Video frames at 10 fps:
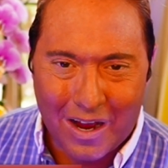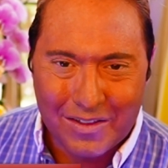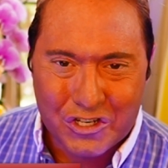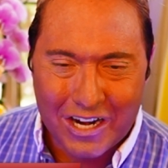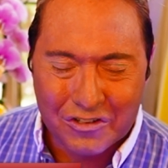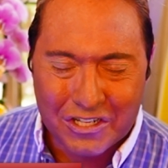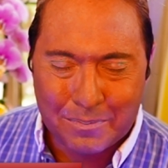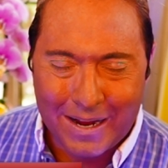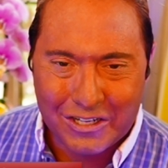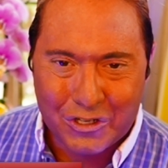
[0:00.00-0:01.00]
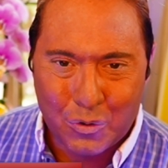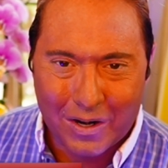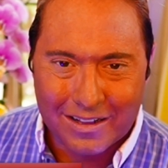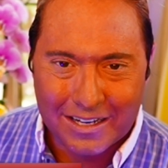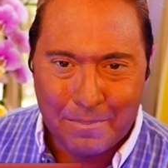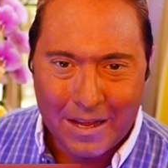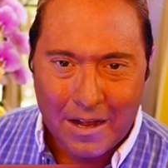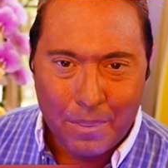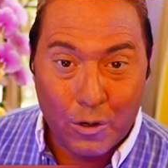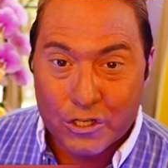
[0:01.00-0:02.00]
This is why this channel is expanding so
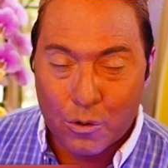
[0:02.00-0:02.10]
quickly.